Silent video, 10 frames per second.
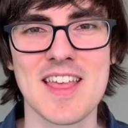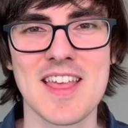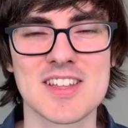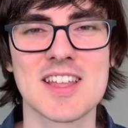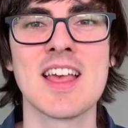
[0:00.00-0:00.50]

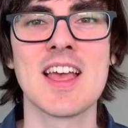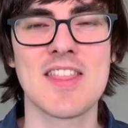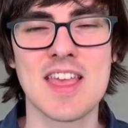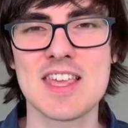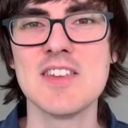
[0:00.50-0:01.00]
That
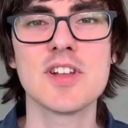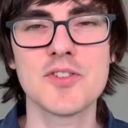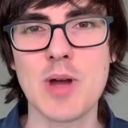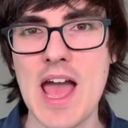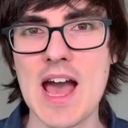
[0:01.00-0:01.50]
even
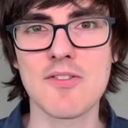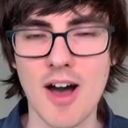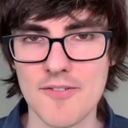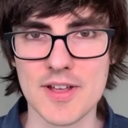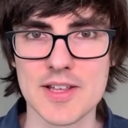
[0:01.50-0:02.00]
if you have
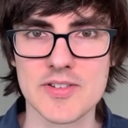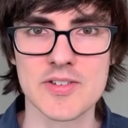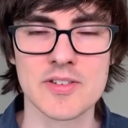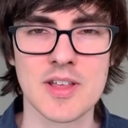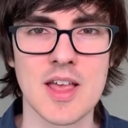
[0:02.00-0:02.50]

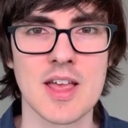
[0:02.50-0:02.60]
Office,